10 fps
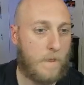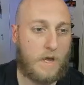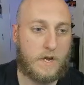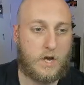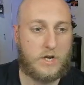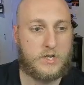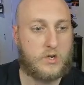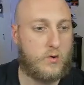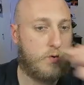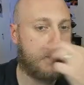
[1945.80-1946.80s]
I got
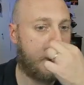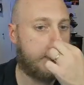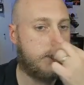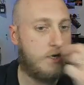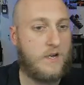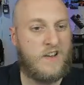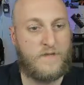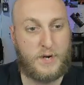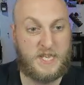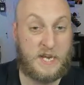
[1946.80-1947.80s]
School Rush
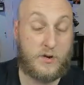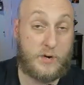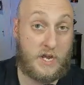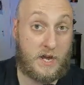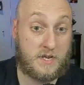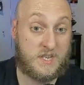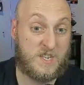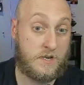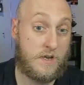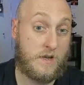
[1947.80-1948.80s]
for Nintendo DS.